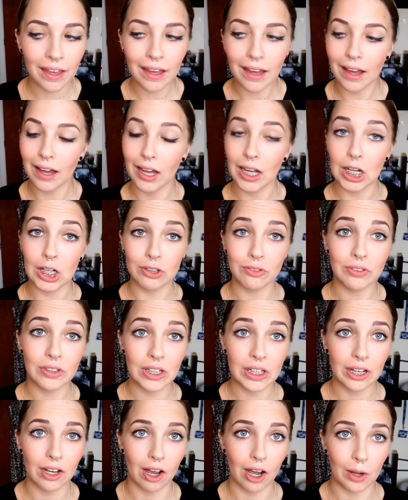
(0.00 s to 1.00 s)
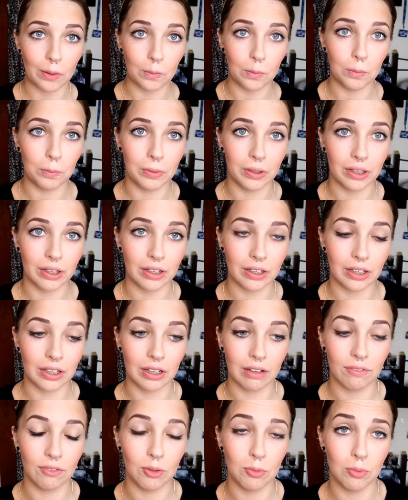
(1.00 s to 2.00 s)
Hopefully I will be
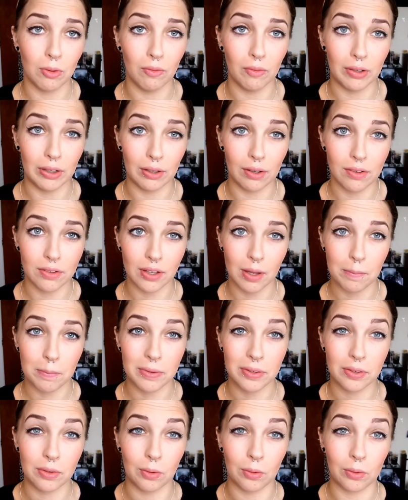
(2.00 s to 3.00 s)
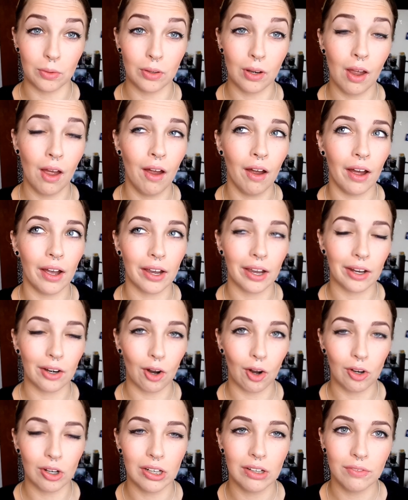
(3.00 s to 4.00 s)
getting a few more videos up soon. I can
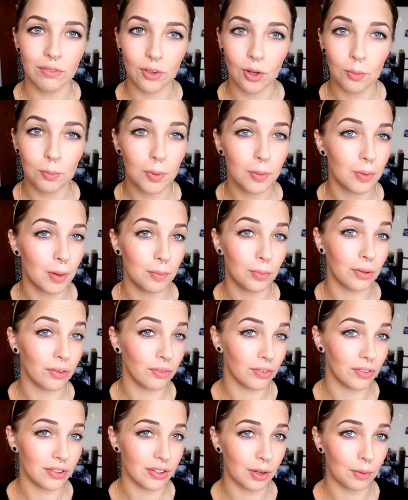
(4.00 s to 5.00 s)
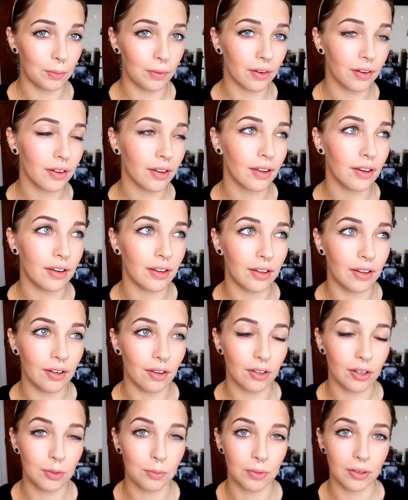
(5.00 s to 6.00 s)
only film when my boyfriend's at work, and he
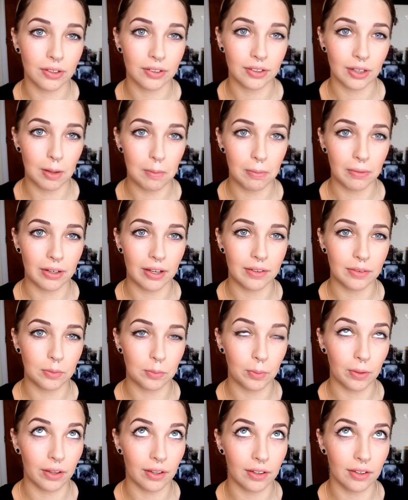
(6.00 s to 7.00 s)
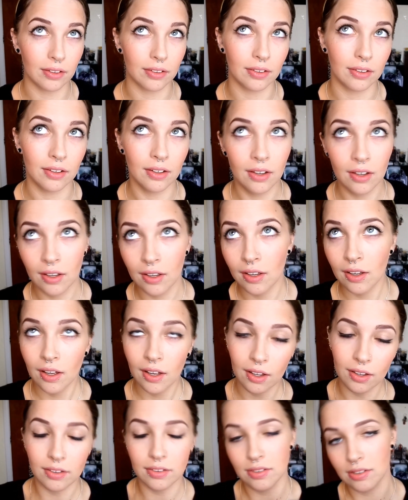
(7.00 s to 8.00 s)
only works a couple of days a week, and
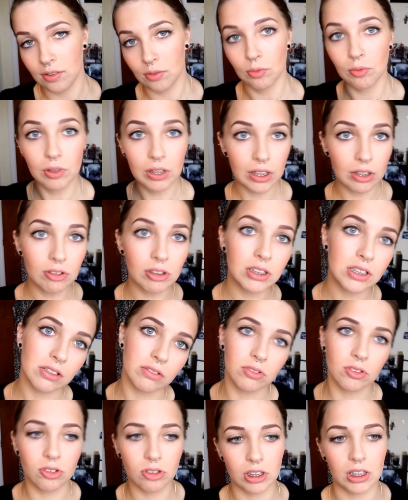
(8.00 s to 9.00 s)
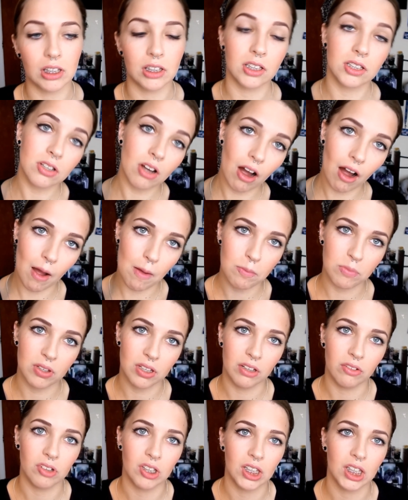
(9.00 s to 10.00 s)
it's just really really difficult getting the times
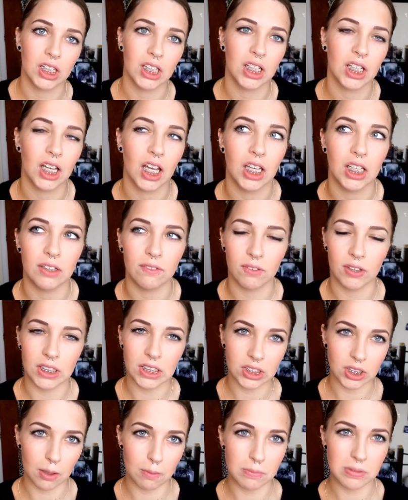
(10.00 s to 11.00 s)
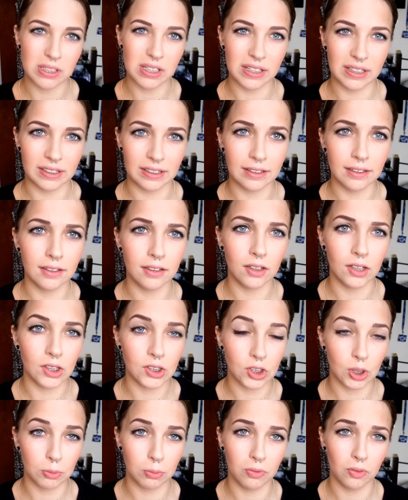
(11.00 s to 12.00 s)
and everything and find time to edit on
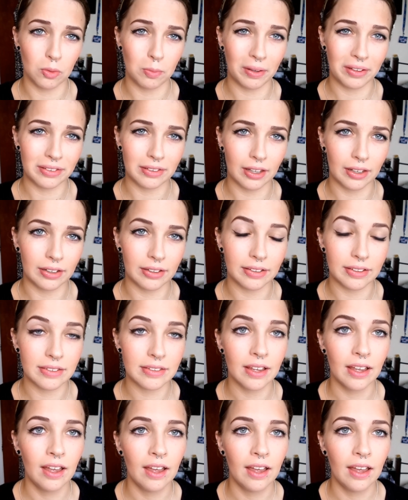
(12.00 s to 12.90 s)
top of all my studies.